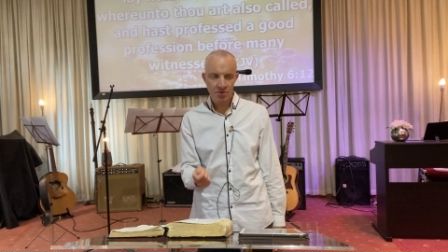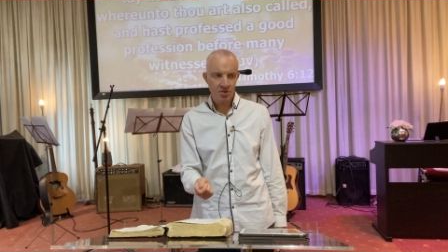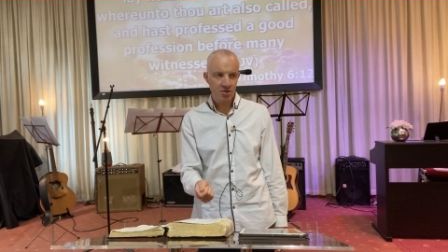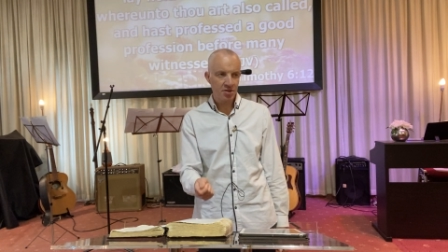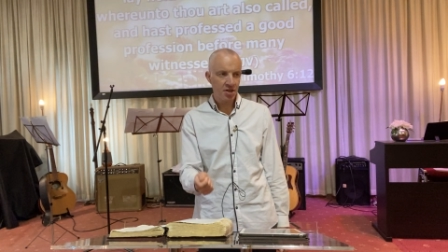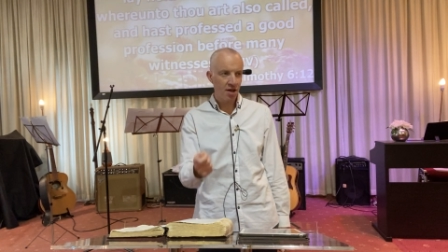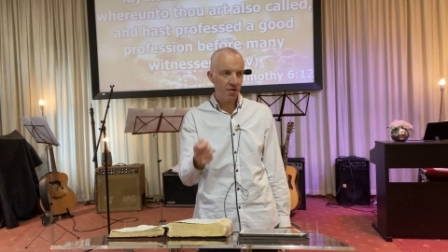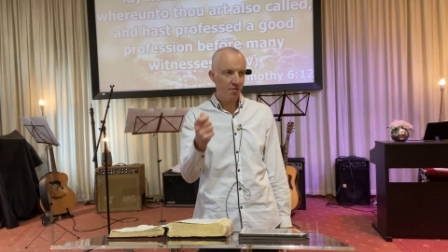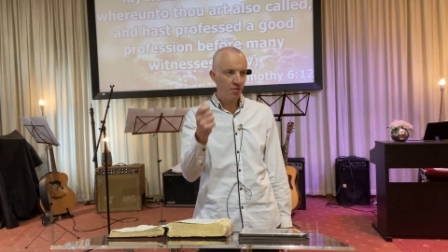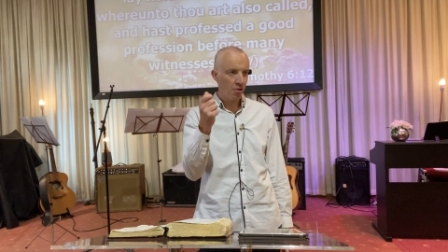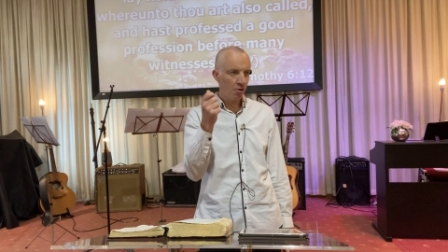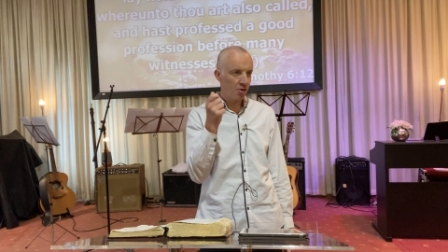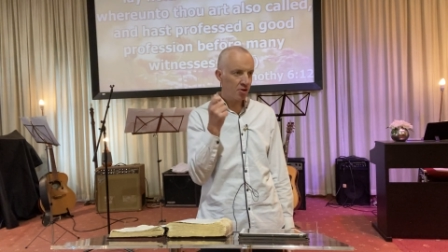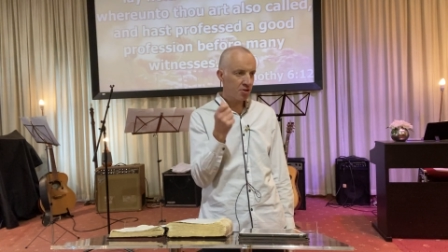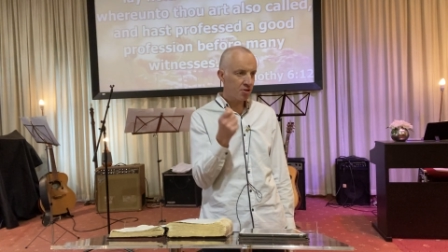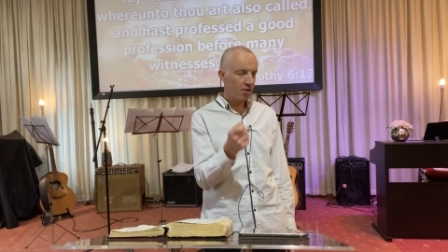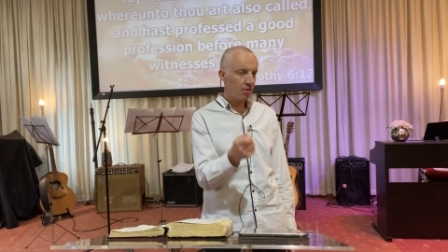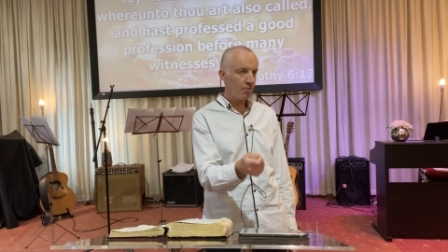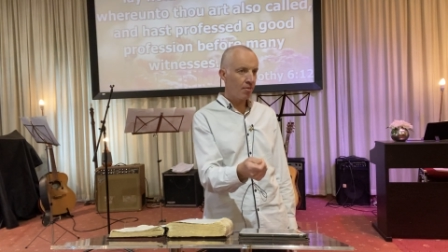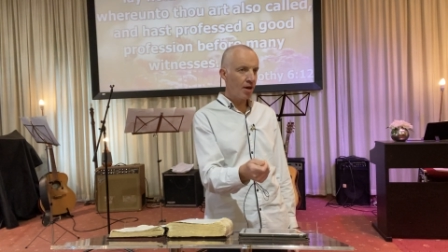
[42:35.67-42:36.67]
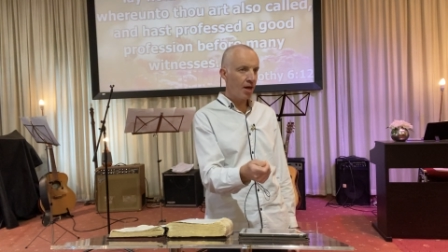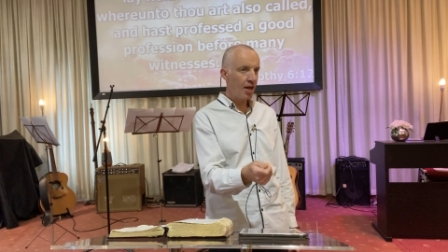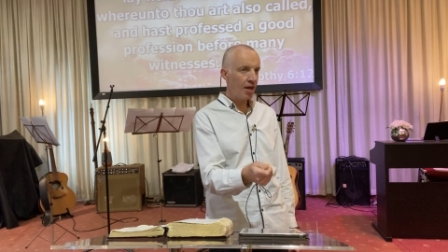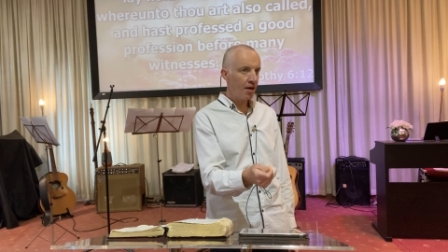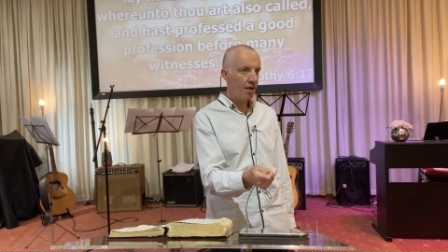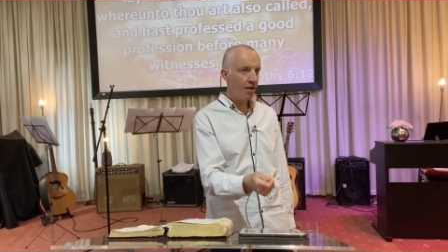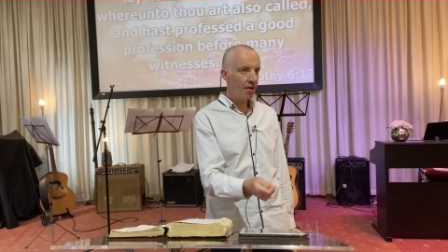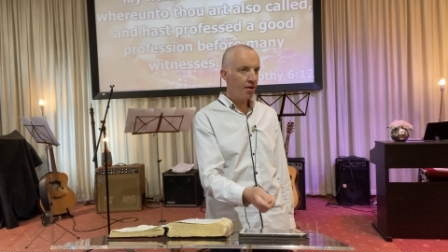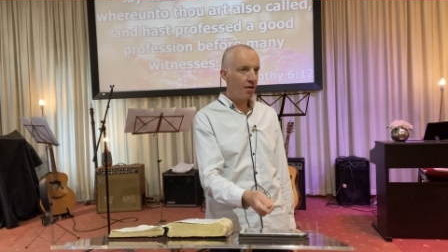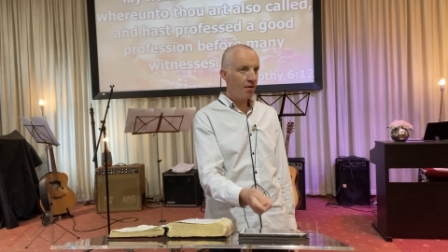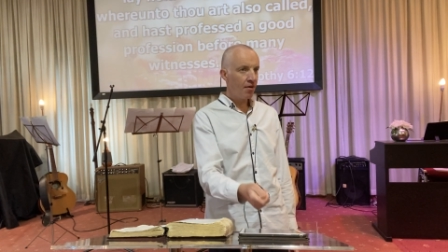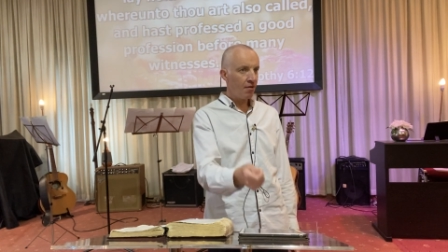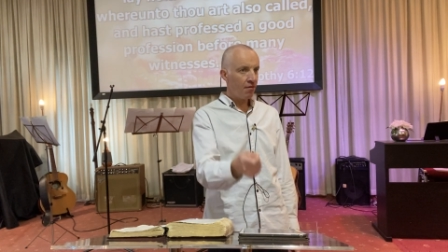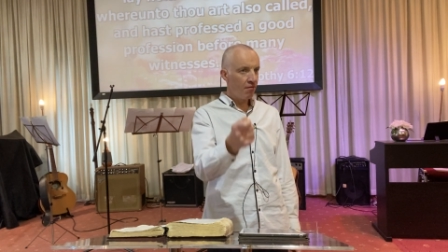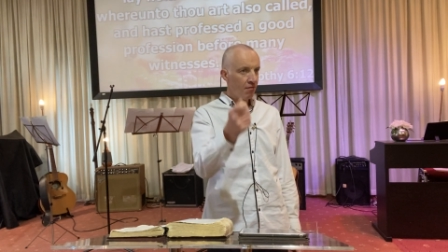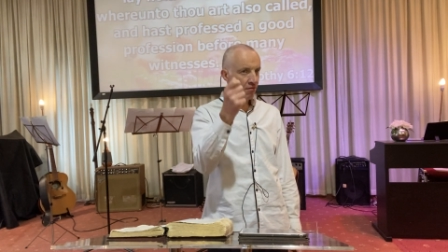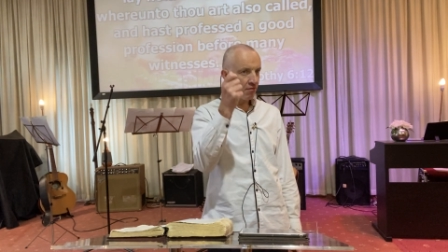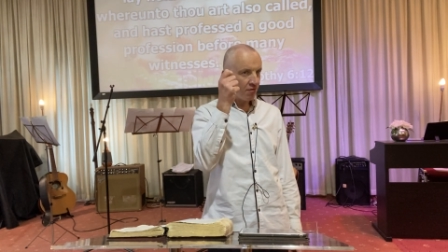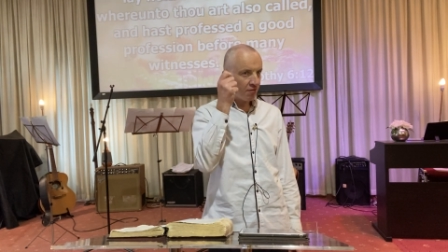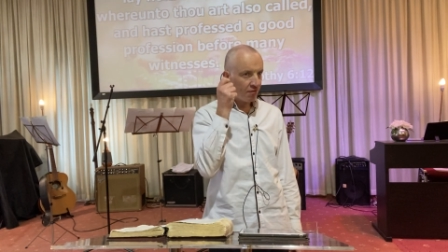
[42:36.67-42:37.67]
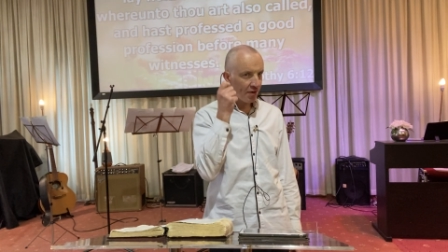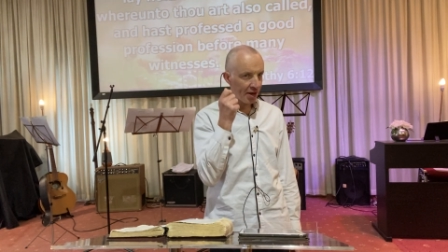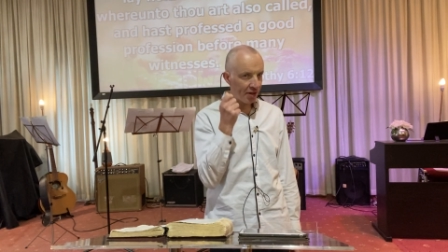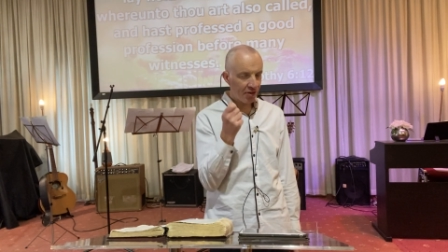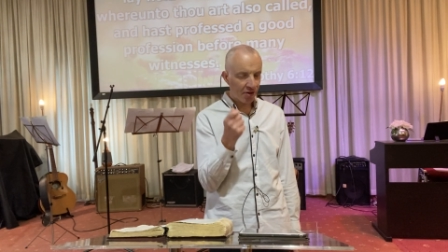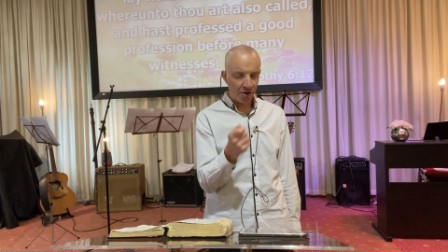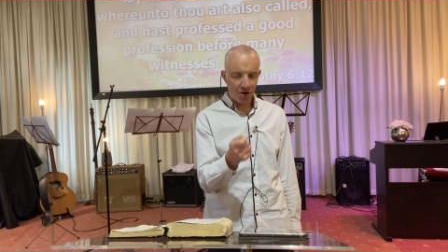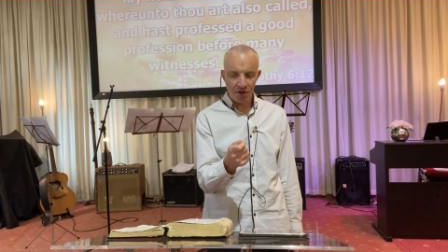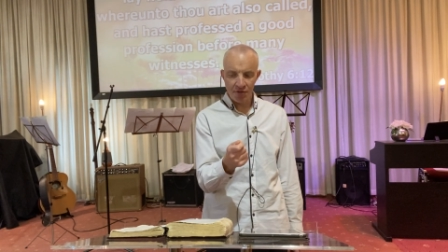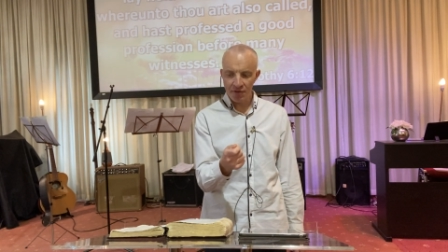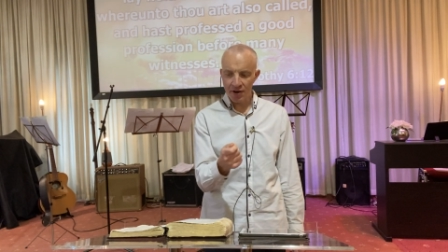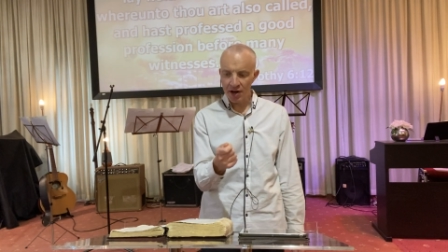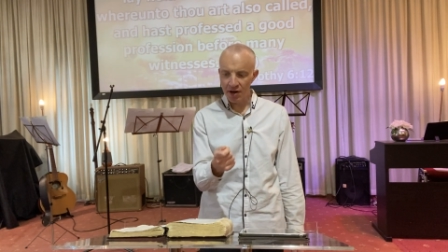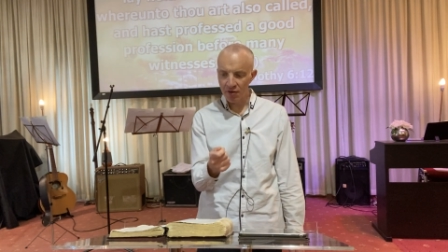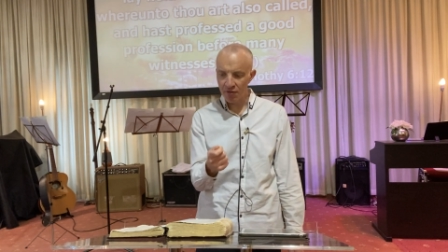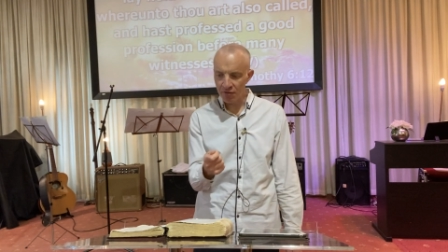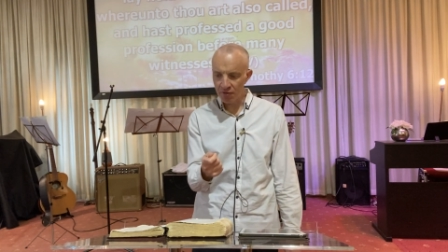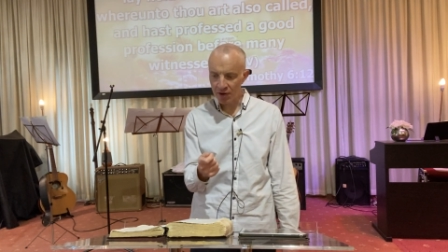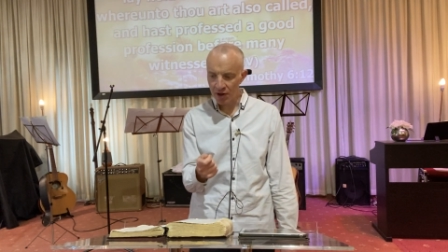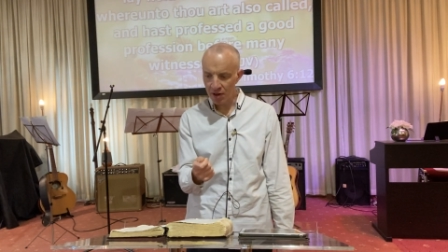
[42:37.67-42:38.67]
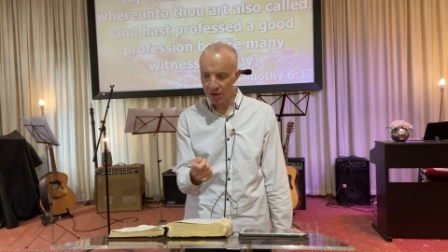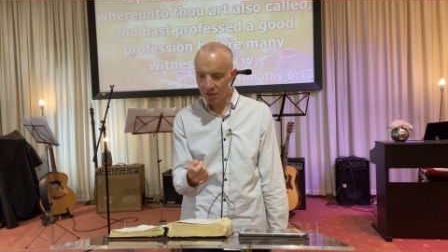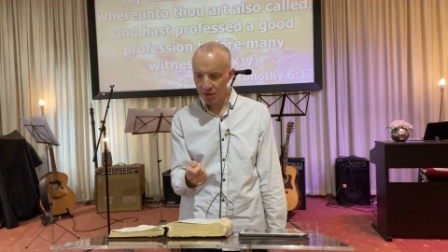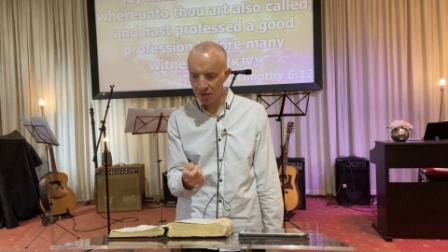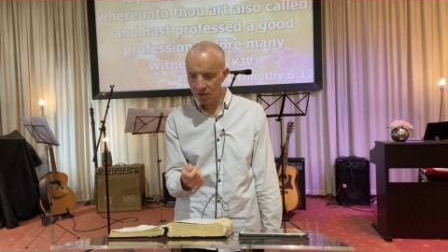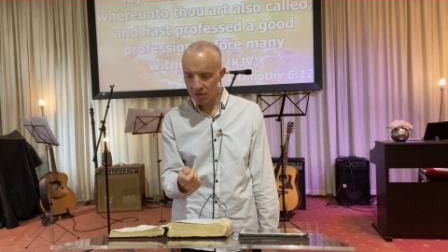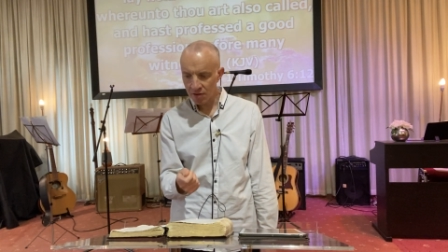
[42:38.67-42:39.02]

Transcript: Stay focused on me, fight the good fight of faith,